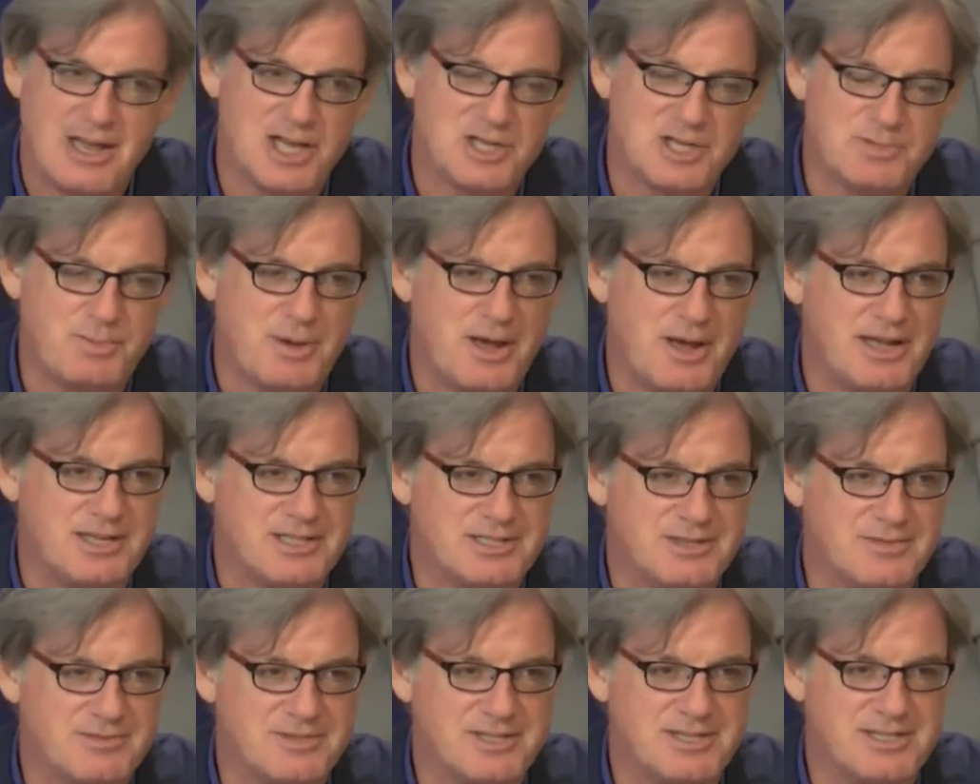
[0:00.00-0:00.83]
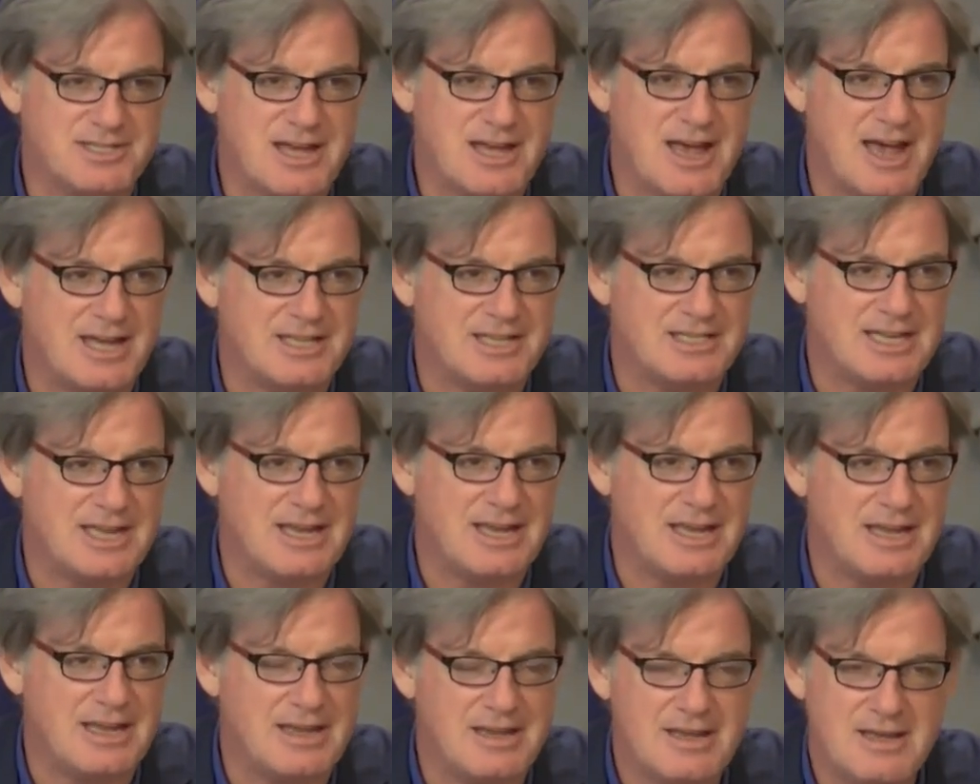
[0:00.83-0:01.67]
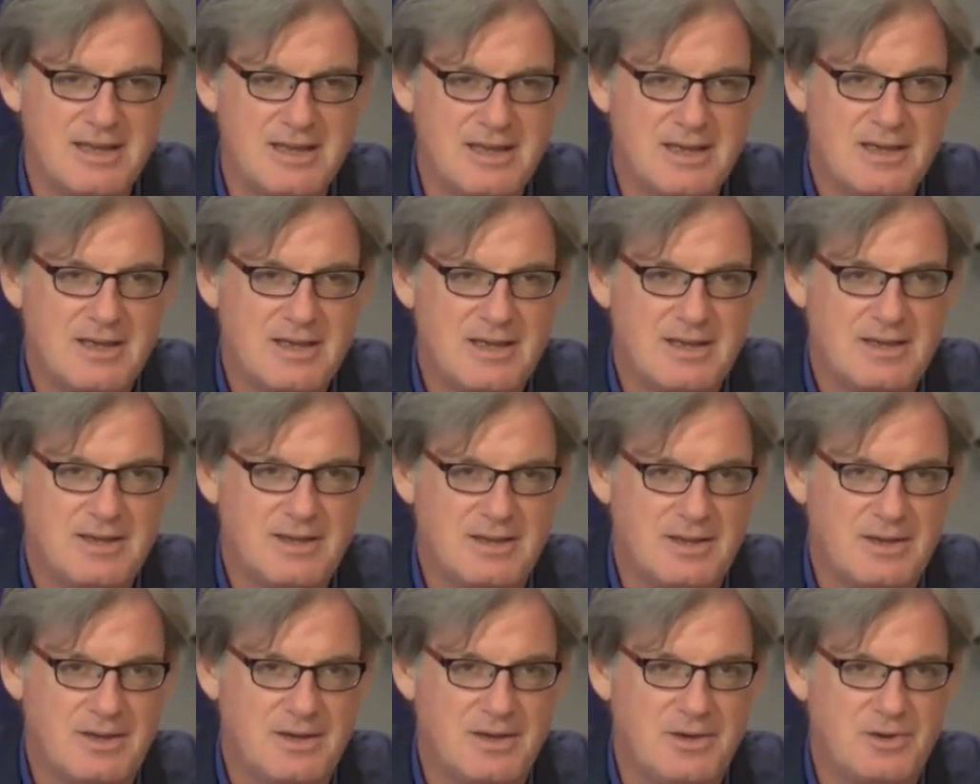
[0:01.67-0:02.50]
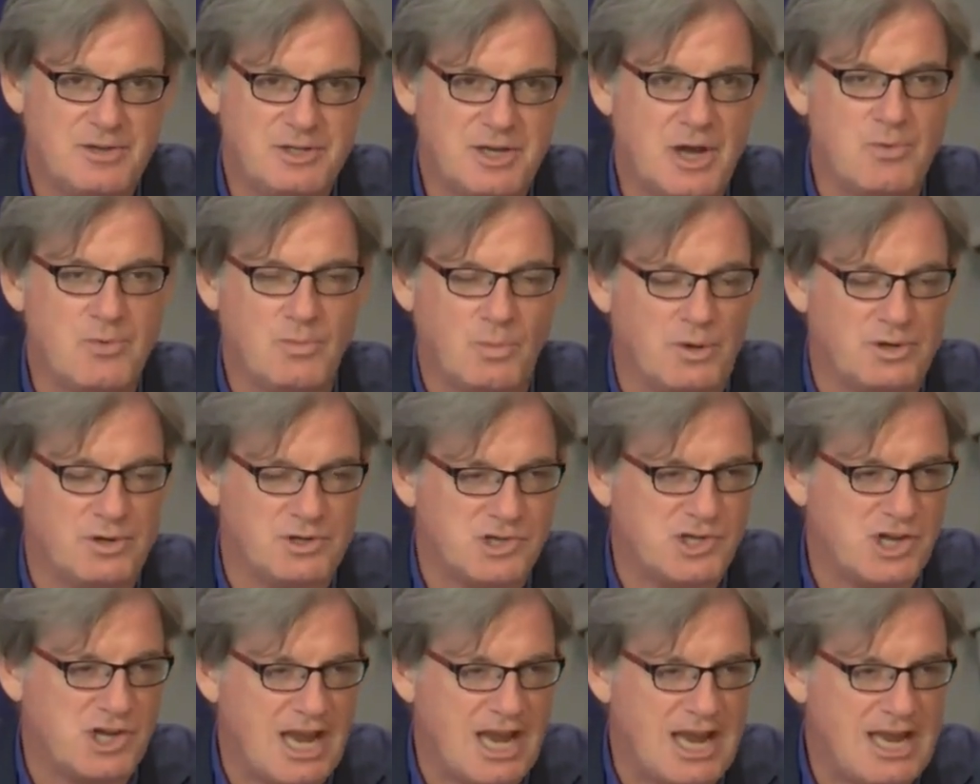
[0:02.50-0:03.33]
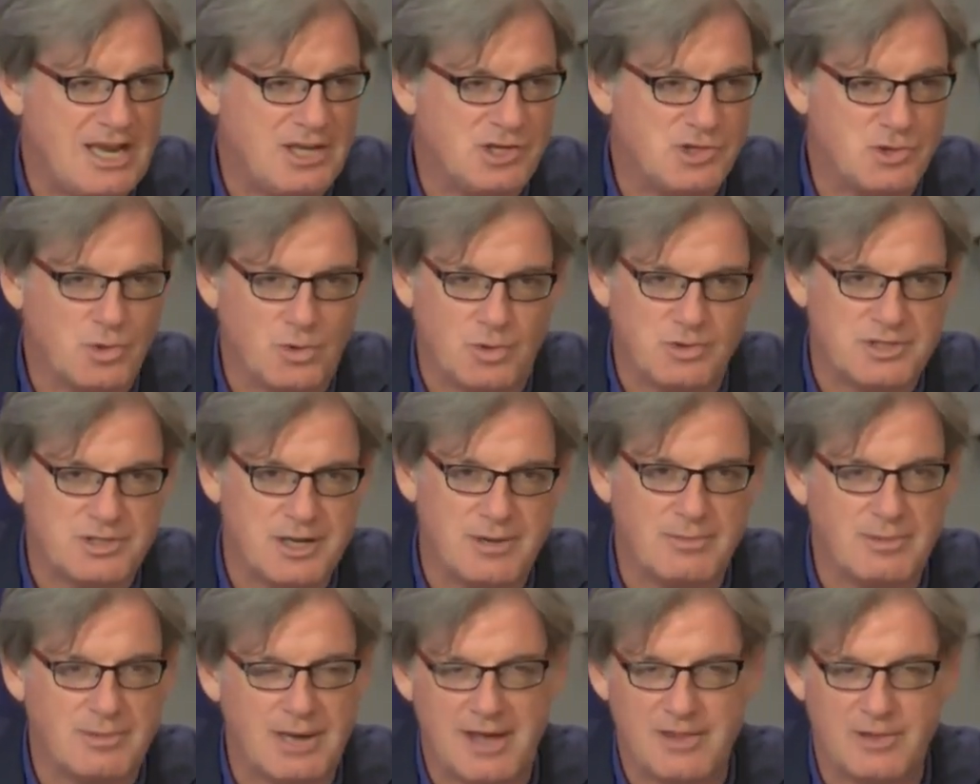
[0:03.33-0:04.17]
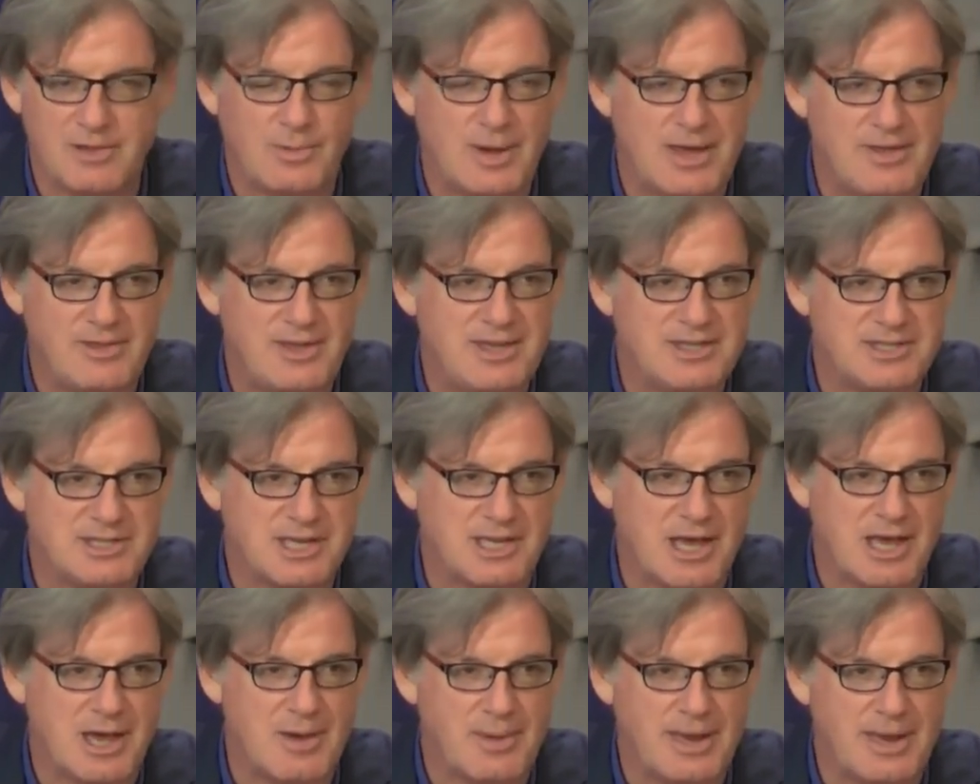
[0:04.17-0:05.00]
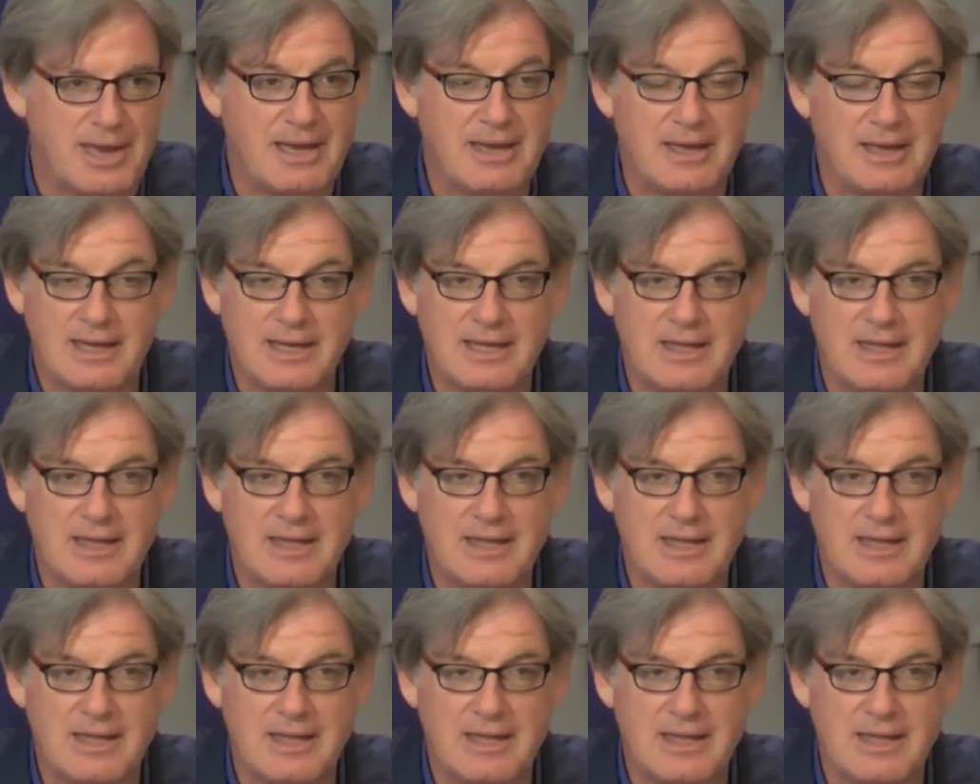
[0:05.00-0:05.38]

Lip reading: parts of society who don't want change or don't like the way things are going